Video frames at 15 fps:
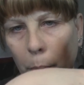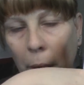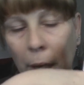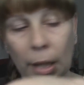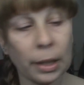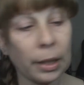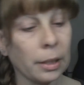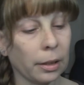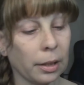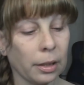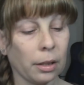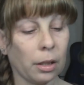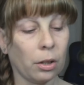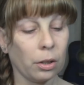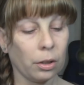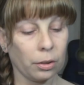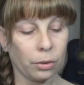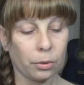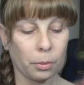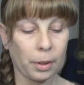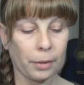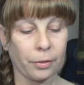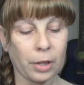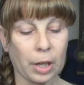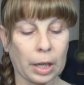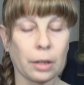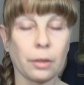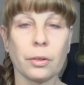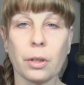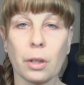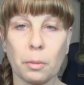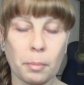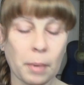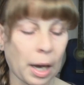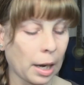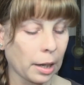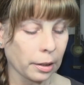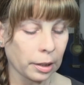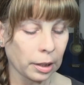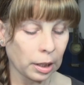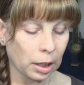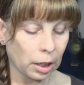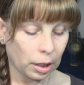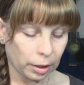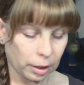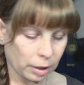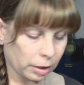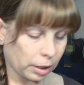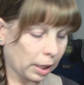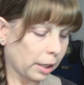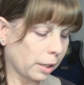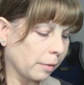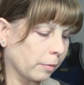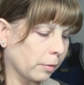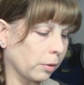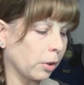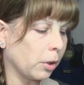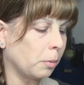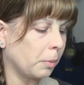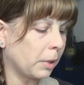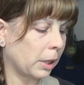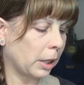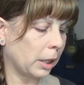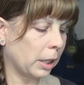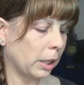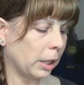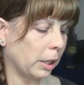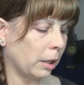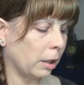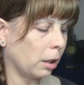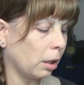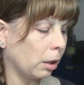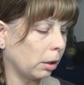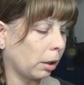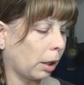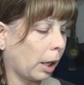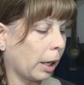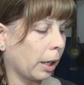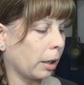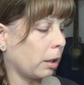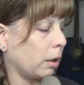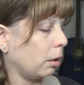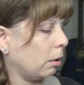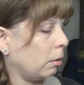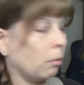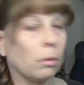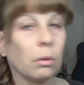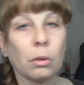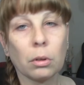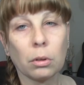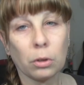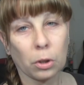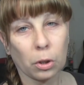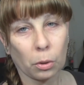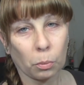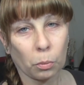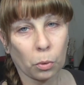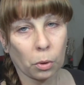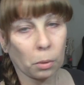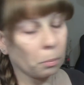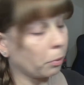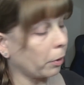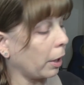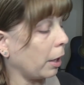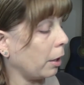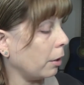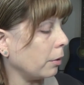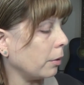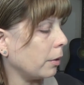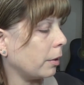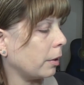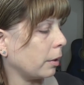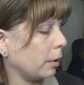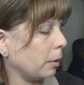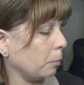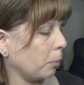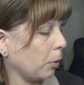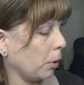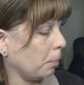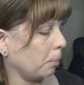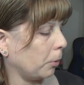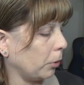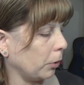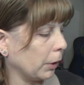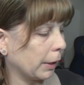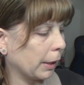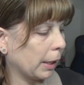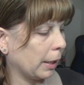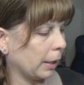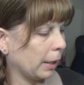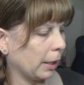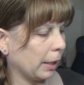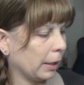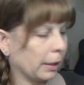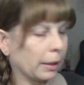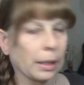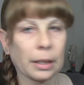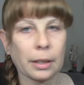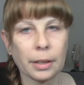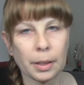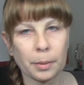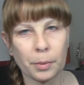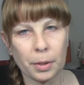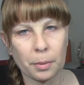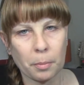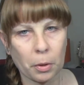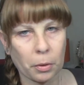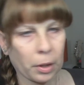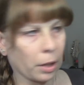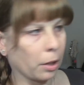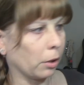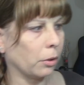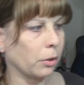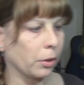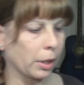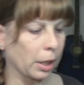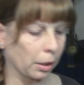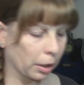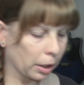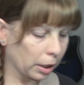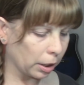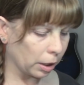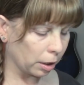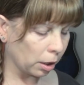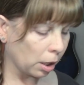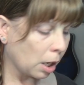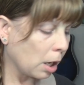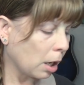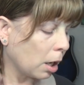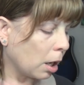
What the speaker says: palette that all 12 shadows are matte. They're kind of grouped in like your warm browns, some purples, and then kind of some smoky colors down here.